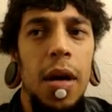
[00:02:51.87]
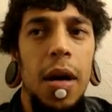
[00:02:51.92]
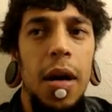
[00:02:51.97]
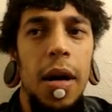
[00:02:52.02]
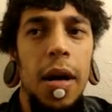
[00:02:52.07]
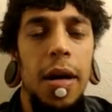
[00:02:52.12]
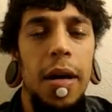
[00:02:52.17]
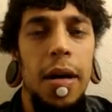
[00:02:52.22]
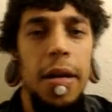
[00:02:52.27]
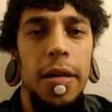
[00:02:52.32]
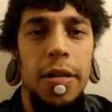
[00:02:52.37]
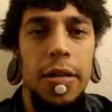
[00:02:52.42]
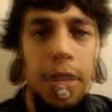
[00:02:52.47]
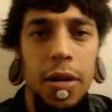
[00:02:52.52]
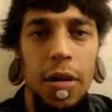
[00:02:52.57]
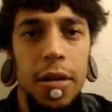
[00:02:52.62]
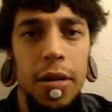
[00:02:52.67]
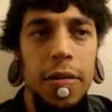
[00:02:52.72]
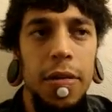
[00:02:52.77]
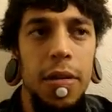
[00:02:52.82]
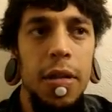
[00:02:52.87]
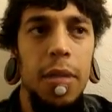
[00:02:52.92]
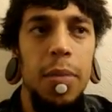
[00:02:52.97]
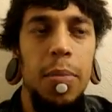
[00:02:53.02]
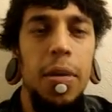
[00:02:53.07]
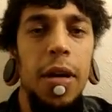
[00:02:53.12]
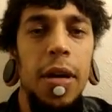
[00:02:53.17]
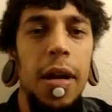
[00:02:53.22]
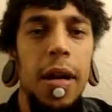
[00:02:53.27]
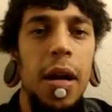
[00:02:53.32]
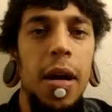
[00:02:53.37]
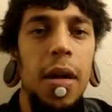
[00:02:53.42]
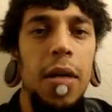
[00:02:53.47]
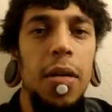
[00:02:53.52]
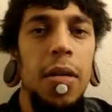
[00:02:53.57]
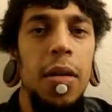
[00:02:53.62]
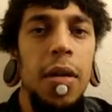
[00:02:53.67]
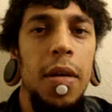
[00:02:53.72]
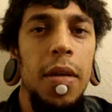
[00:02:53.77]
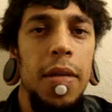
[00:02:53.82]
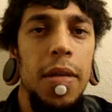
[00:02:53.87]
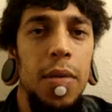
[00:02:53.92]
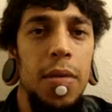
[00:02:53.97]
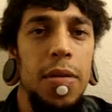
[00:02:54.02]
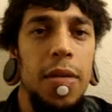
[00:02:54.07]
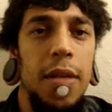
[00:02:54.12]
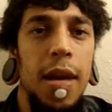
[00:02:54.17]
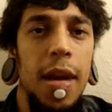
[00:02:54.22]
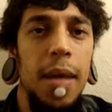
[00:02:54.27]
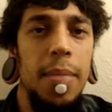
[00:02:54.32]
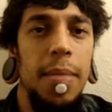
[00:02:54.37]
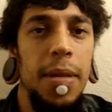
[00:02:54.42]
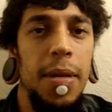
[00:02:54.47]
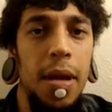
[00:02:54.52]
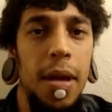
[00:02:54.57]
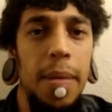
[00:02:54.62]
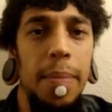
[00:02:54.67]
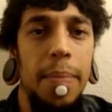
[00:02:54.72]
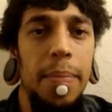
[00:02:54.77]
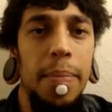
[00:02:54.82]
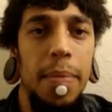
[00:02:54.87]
I took the LeBret out that was taped, and I